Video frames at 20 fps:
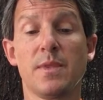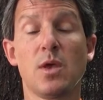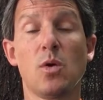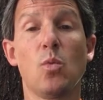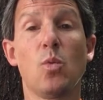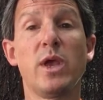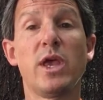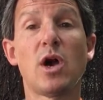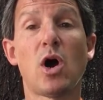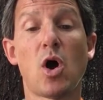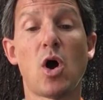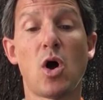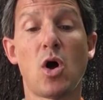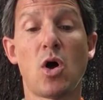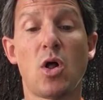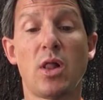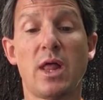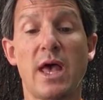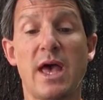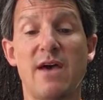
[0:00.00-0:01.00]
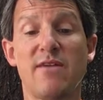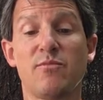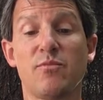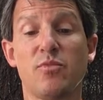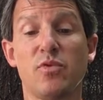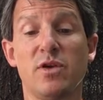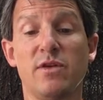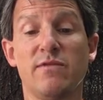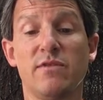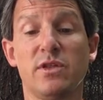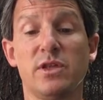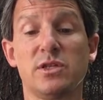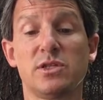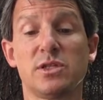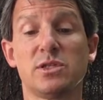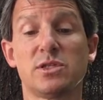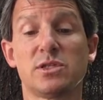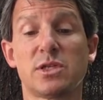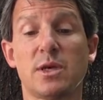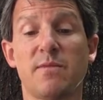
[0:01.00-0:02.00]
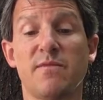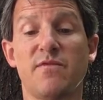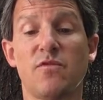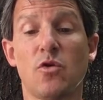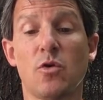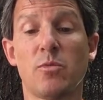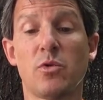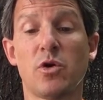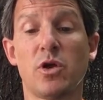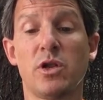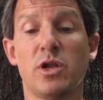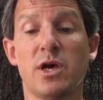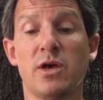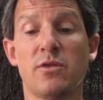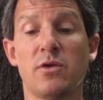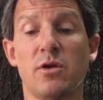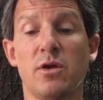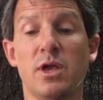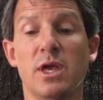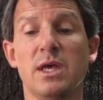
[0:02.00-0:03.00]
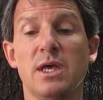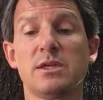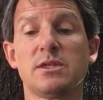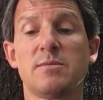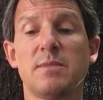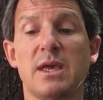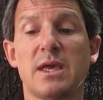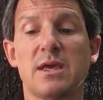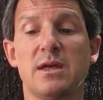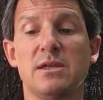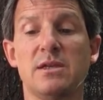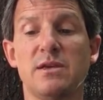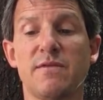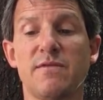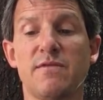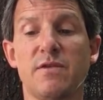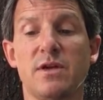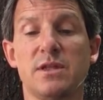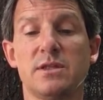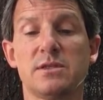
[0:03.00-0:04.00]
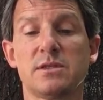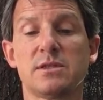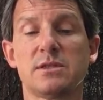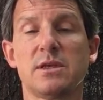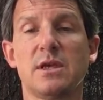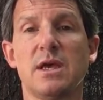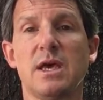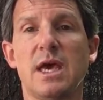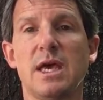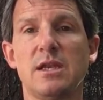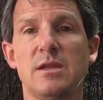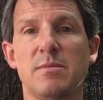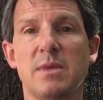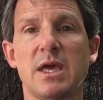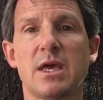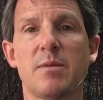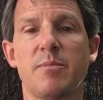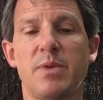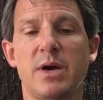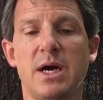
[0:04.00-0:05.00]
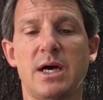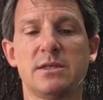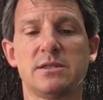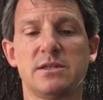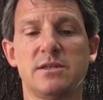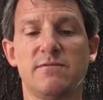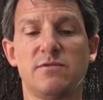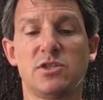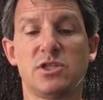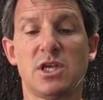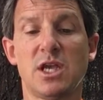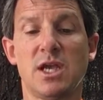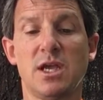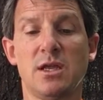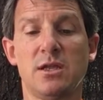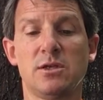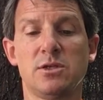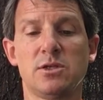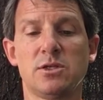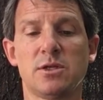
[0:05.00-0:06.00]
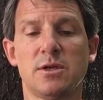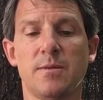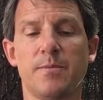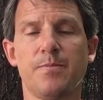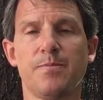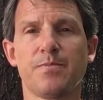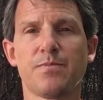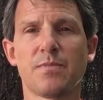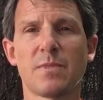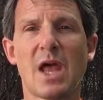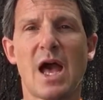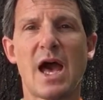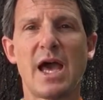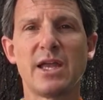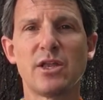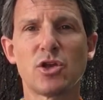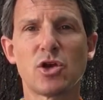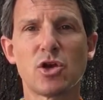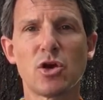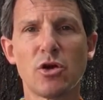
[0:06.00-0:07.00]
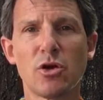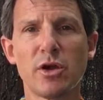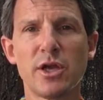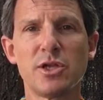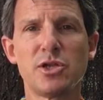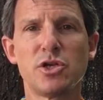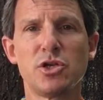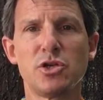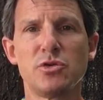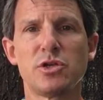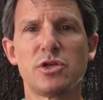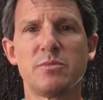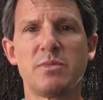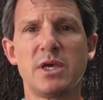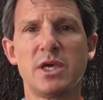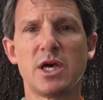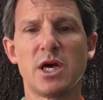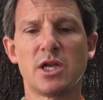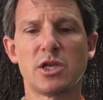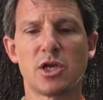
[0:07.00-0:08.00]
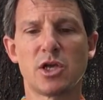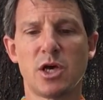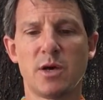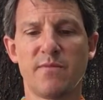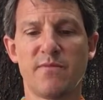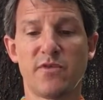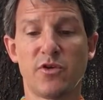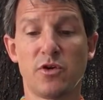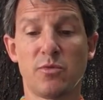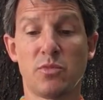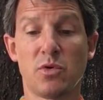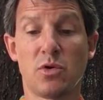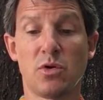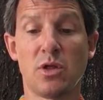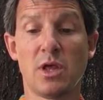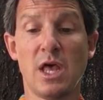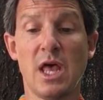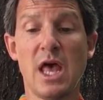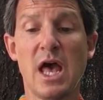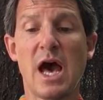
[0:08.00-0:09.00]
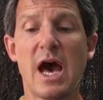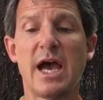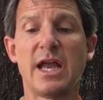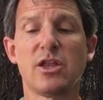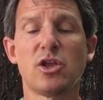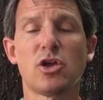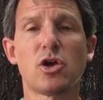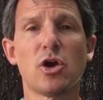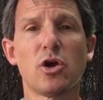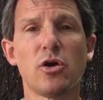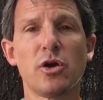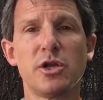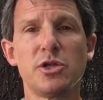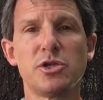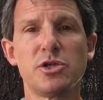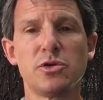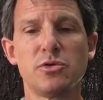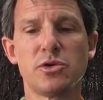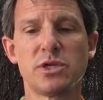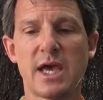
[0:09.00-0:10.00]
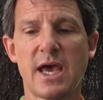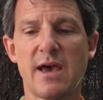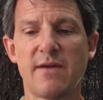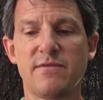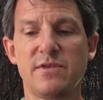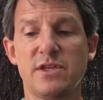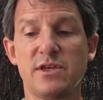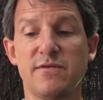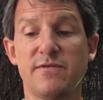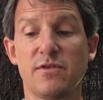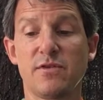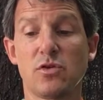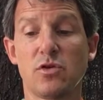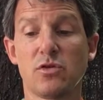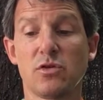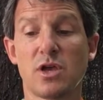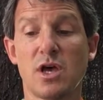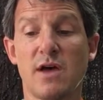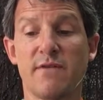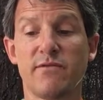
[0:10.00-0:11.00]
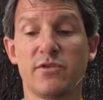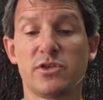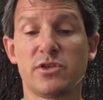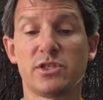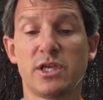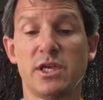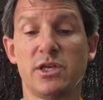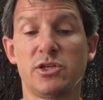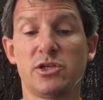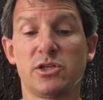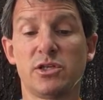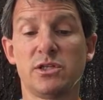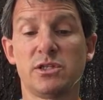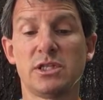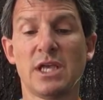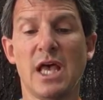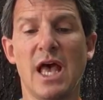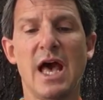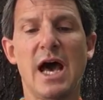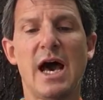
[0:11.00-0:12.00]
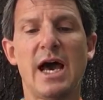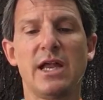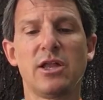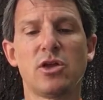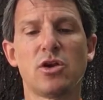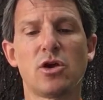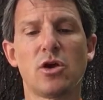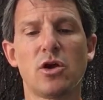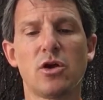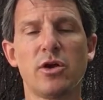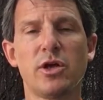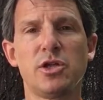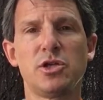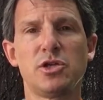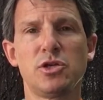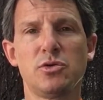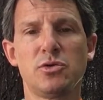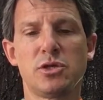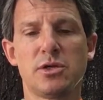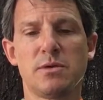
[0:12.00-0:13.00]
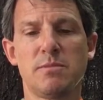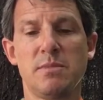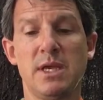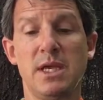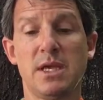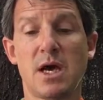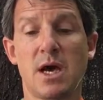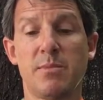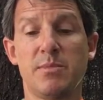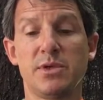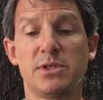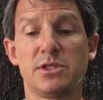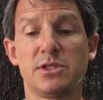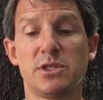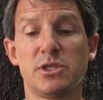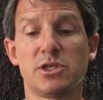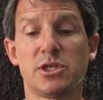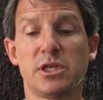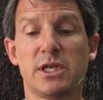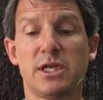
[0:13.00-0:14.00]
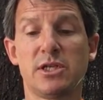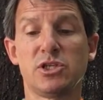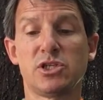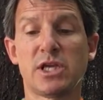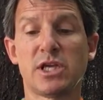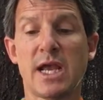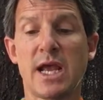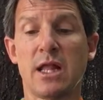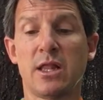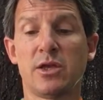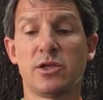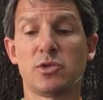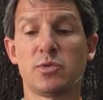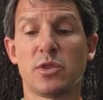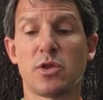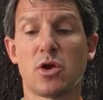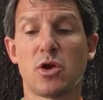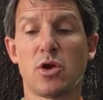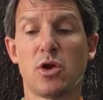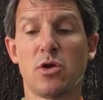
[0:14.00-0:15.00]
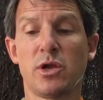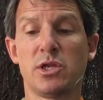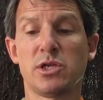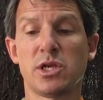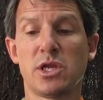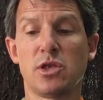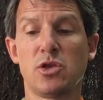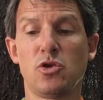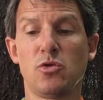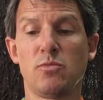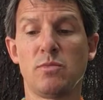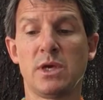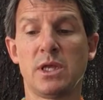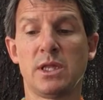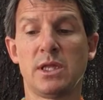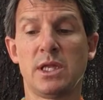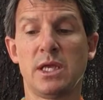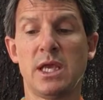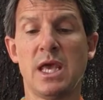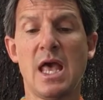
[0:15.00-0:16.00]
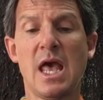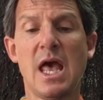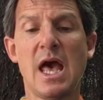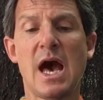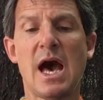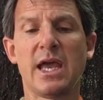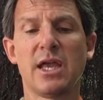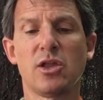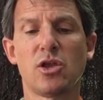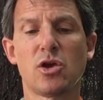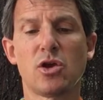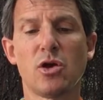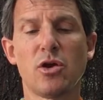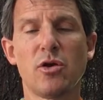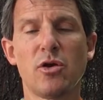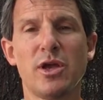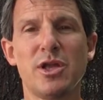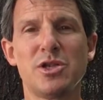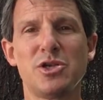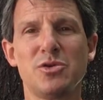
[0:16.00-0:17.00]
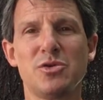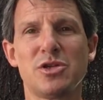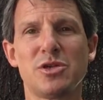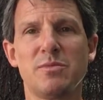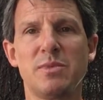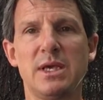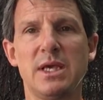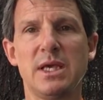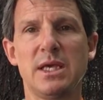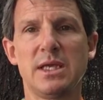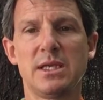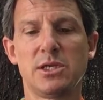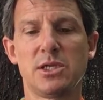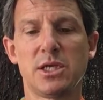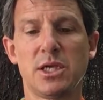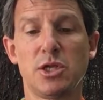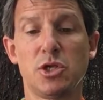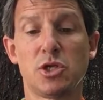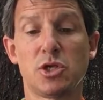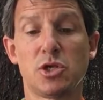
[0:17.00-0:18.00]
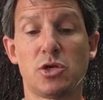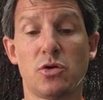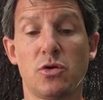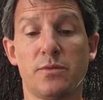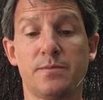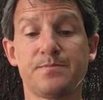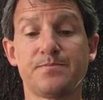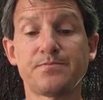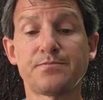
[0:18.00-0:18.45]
We all have privilege in some form or another to make a difference and to make a positive change. I encourage you to be uncomfortable. I encourage you to have difficult conversations. I encourage you to meet opposition and challenge with courage and humility. I encourage you to be intentional.